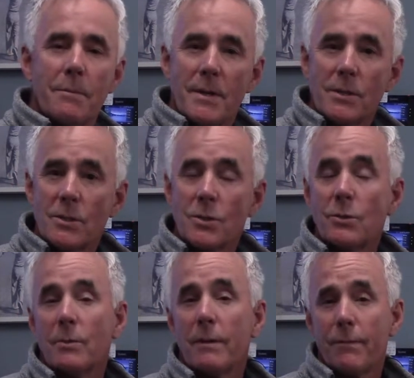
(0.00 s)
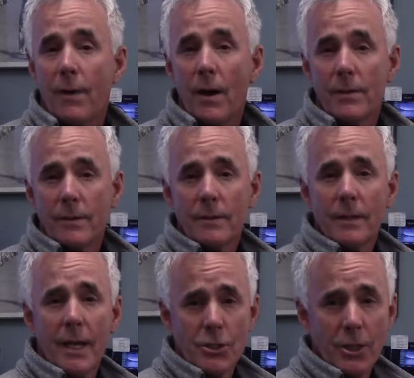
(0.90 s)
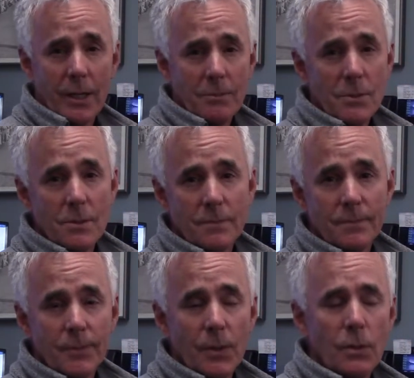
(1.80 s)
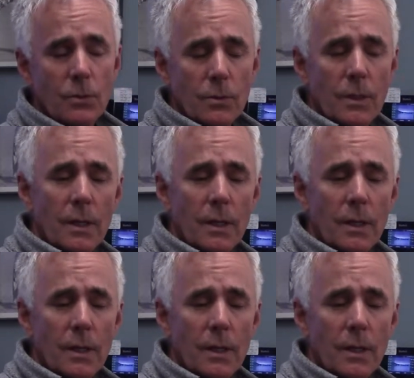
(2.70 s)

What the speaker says: business through my father, Ken James, who